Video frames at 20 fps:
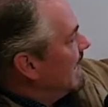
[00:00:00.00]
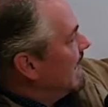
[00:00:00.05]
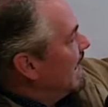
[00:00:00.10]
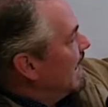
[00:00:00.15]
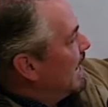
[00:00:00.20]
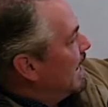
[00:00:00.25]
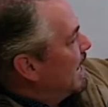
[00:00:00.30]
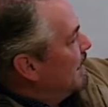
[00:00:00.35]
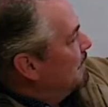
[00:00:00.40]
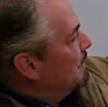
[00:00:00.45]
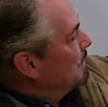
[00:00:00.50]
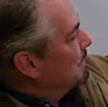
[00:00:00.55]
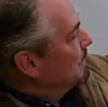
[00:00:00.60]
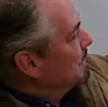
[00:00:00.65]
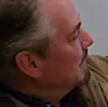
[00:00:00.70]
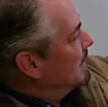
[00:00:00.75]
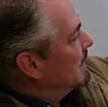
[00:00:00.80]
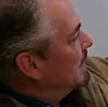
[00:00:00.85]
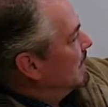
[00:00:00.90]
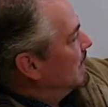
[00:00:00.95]
Um,
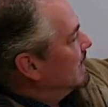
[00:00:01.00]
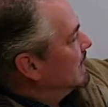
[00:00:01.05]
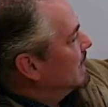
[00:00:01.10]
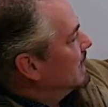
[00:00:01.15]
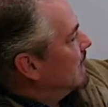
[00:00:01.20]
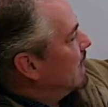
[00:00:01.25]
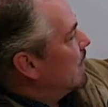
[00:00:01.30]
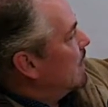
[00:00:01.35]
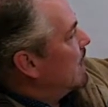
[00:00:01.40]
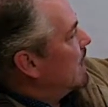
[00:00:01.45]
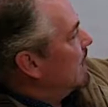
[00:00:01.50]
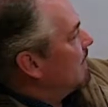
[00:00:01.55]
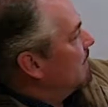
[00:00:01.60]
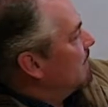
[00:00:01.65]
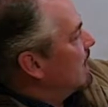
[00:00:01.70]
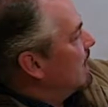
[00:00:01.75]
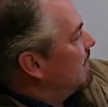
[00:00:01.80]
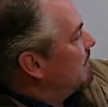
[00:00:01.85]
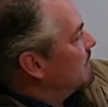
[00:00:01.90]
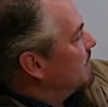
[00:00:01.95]
now,
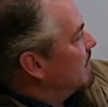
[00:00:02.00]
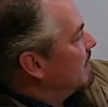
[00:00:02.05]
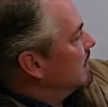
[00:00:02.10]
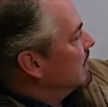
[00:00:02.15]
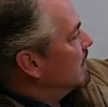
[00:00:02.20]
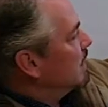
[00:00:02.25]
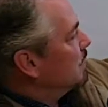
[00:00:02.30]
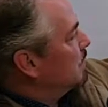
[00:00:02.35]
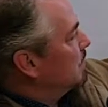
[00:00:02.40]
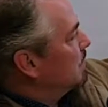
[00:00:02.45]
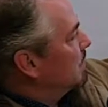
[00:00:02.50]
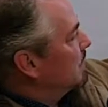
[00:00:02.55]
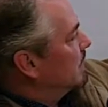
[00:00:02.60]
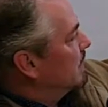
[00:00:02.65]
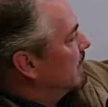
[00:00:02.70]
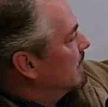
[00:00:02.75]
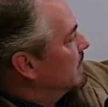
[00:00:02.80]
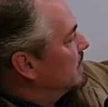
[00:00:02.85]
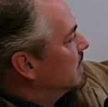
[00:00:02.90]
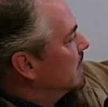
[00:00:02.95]
I've, I've done a couple of
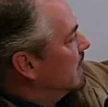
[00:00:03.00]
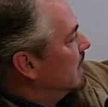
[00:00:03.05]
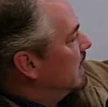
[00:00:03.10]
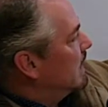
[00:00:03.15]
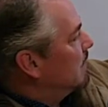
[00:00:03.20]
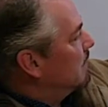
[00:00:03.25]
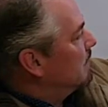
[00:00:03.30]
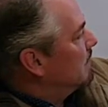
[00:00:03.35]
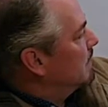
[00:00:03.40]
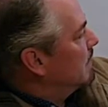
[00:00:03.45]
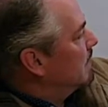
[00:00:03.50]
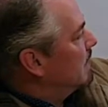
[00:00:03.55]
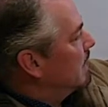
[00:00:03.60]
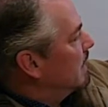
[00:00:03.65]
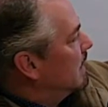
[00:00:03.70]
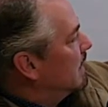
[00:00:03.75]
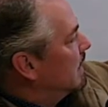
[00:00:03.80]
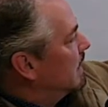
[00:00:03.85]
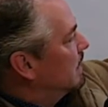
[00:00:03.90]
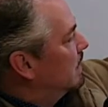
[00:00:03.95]
things. Um,
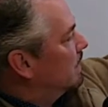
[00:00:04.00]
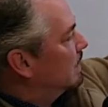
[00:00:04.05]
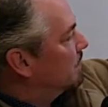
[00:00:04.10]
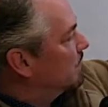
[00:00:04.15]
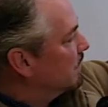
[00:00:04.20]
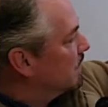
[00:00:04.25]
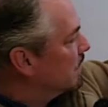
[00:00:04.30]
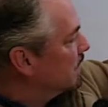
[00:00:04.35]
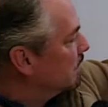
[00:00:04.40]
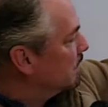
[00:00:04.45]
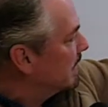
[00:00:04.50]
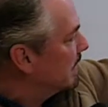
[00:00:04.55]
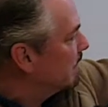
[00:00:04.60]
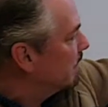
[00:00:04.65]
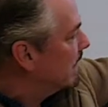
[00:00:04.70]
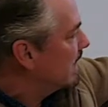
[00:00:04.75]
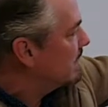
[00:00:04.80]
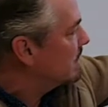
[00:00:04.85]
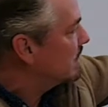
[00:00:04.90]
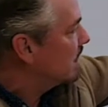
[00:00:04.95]
uh, Clifford the Big
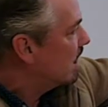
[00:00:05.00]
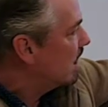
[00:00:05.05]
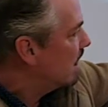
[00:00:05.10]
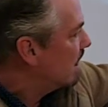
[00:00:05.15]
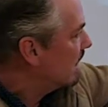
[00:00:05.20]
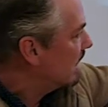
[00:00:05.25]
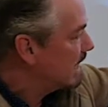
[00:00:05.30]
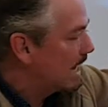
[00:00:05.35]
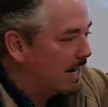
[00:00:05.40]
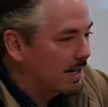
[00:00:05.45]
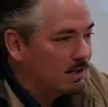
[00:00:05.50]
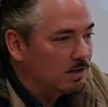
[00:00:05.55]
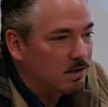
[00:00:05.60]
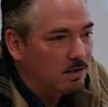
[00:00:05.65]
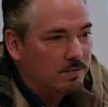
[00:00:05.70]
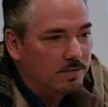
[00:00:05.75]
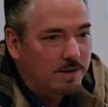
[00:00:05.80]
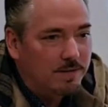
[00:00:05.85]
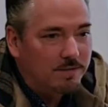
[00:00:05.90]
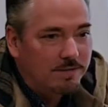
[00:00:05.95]
Red Dog. I don't
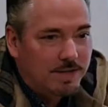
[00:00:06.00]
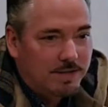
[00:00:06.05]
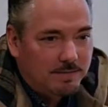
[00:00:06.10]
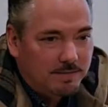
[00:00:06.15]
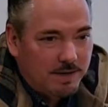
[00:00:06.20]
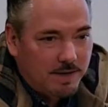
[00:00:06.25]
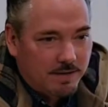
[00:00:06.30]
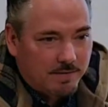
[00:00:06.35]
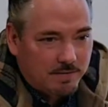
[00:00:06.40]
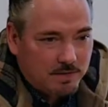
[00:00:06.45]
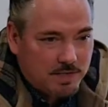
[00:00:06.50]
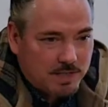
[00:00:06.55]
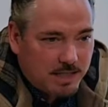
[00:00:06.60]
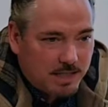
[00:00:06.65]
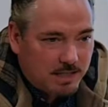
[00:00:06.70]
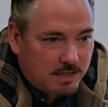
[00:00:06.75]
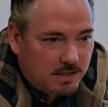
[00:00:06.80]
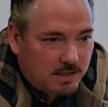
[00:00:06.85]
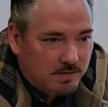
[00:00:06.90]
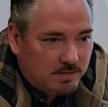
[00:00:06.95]
know if any of you ever
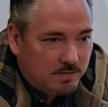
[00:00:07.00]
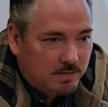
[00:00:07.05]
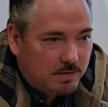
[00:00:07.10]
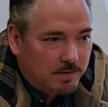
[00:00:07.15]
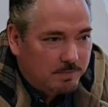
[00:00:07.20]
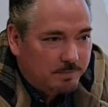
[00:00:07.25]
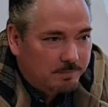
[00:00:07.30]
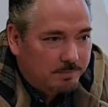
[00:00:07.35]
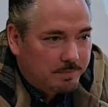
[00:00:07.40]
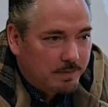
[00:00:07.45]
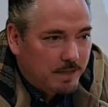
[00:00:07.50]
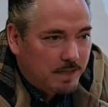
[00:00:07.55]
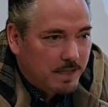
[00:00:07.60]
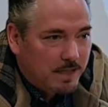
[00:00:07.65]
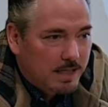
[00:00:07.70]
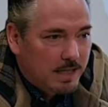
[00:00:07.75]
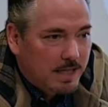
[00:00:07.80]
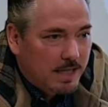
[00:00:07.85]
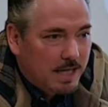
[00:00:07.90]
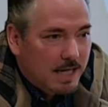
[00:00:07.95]
seen Clifford.
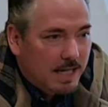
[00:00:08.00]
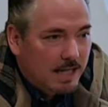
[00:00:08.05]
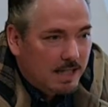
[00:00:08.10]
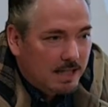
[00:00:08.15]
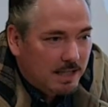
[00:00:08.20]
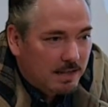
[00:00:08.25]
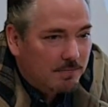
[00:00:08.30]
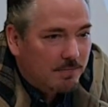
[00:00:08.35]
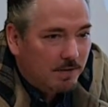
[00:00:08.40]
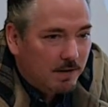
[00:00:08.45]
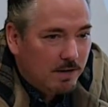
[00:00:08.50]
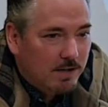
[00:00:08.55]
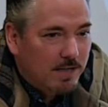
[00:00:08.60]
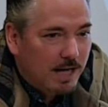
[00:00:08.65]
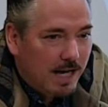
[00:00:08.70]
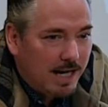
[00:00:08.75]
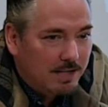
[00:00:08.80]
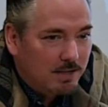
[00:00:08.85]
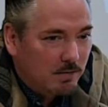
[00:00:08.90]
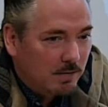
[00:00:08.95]
Clifford,
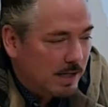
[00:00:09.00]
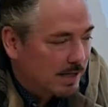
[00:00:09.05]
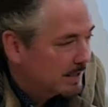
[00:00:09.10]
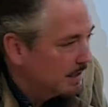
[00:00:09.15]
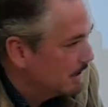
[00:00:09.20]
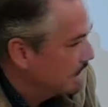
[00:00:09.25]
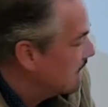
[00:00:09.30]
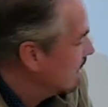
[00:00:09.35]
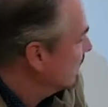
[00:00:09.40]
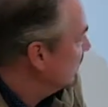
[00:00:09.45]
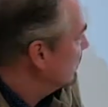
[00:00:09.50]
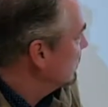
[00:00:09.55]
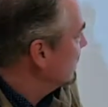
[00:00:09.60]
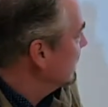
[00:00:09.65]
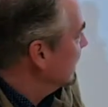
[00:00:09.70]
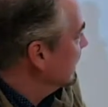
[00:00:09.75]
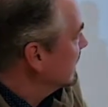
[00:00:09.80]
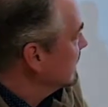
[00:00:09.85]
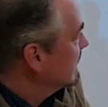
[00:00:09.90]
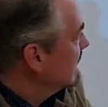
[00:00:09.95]
I directed all those
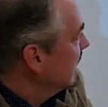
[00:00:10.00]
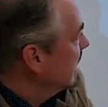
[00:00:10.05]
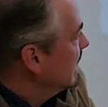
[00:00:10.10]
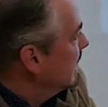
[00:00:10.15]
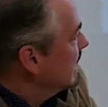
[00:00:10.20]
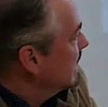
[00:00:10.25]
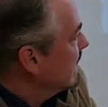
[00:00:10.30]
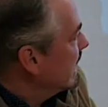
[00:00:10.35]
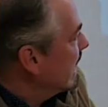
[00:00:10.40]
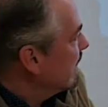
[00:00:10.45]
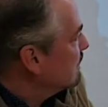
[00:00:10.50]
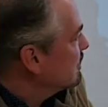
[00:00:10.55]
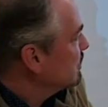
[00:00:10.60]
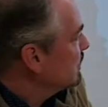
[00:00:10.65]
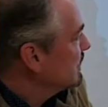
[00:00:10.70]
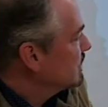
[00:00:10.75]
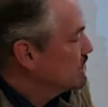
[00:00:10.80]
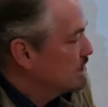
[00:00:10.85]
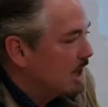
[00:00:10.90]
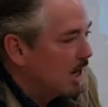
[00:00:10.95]
things. That was
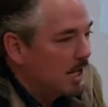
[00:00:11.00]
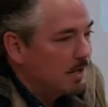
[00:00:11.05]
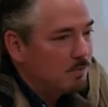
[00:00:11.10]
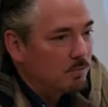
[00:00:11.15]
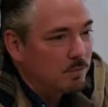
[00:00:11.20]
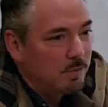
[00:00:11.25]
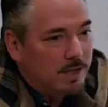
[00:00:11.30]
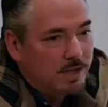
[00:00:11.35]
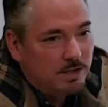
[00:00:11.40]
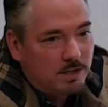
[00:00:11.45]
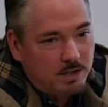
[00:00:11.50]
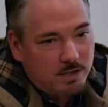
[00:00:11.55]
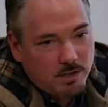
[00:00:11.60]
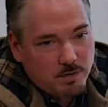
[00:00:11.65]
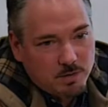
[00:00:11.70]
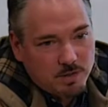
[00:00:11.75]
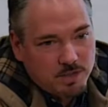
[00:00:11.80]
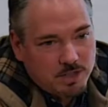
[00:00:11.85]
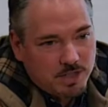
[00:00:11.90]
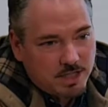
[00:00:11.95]
with John Ritter,
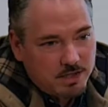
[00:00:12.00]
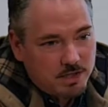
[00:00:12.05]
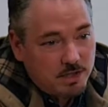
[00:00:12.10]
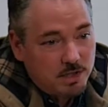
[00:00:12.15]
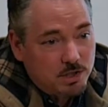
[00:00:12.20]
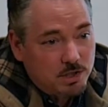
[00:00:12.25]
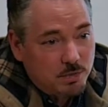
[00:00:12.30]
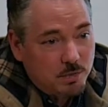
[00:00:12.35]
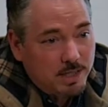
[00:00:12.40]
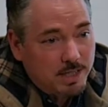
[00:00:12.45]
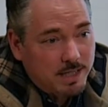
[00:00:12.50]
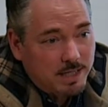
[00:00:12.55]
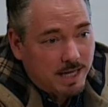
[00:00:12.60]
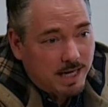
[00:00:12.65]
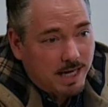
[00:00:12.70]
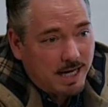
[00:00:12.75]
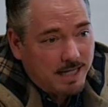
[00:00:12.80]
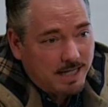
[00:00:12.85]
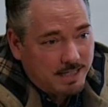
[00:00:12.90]
who is such a sweet guy.